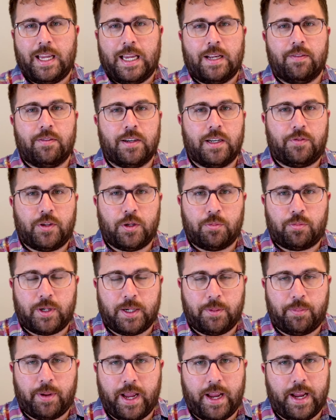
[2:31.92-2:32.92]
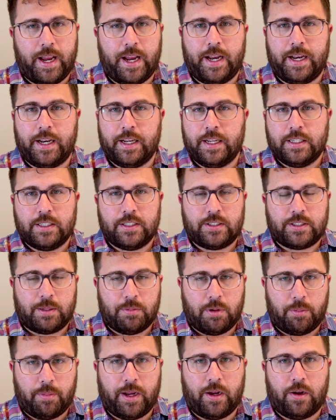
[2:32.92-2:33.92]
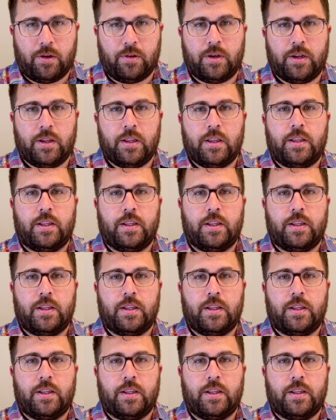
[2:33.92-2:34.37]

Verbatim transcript: Even if you prepay some amount,